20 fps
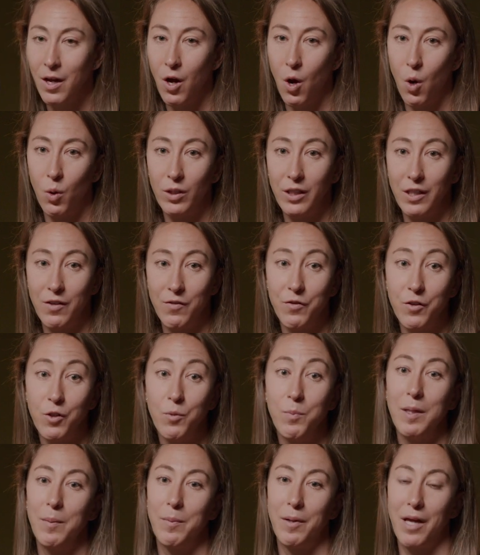Only a few
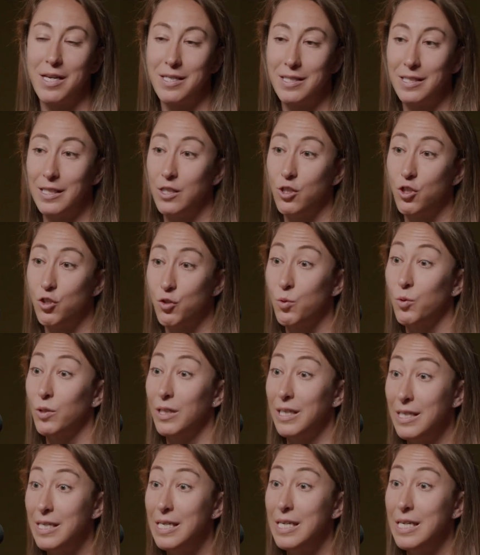people I see
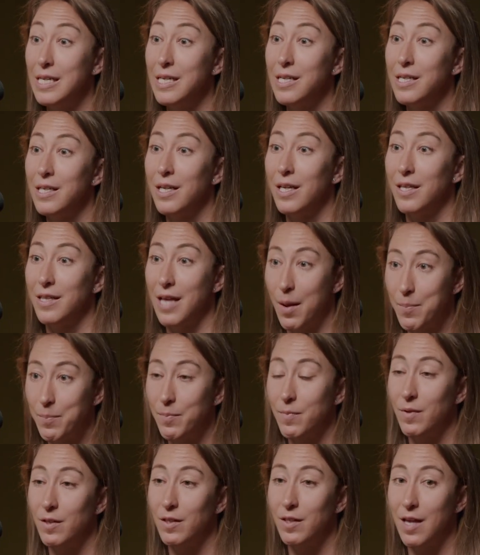truly need
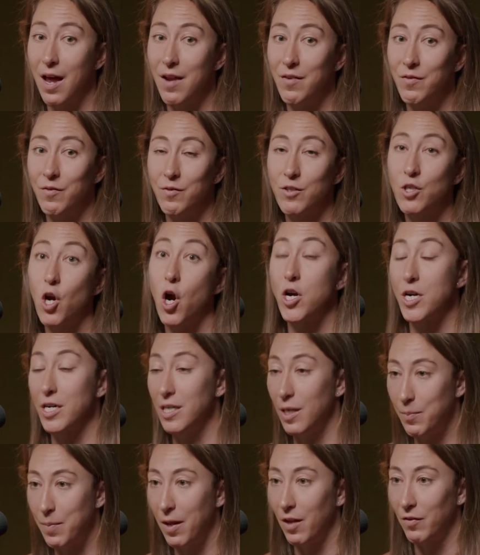that
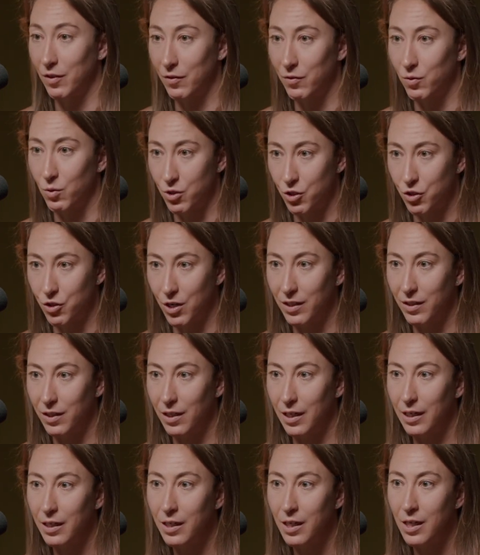targeted pelvic floor
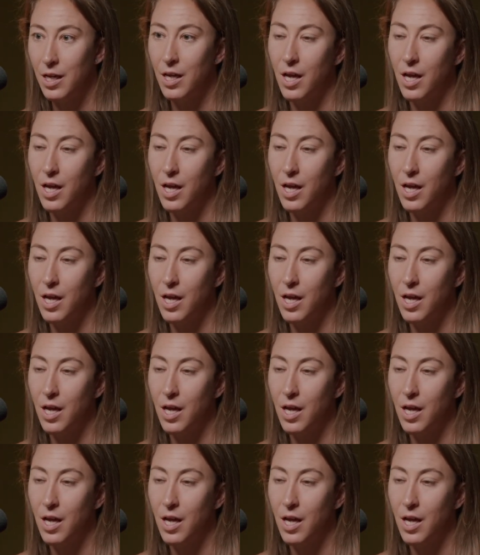strengthening.